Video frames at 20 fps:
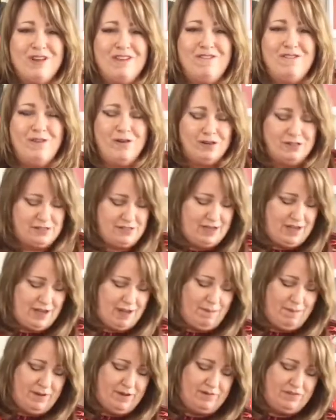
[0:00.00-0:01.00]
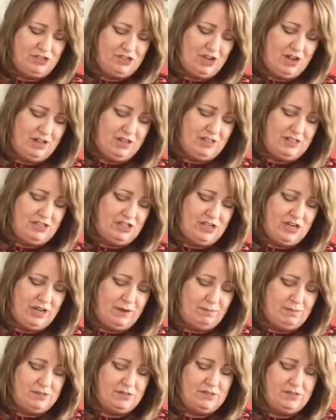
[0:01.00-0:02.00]
fourths cup of chocolate
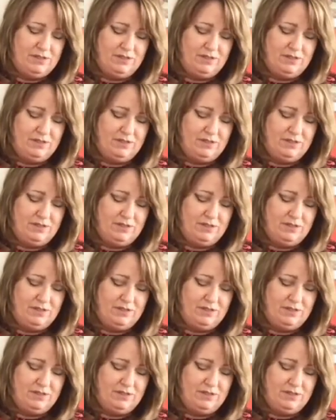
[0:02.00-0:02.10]
chips,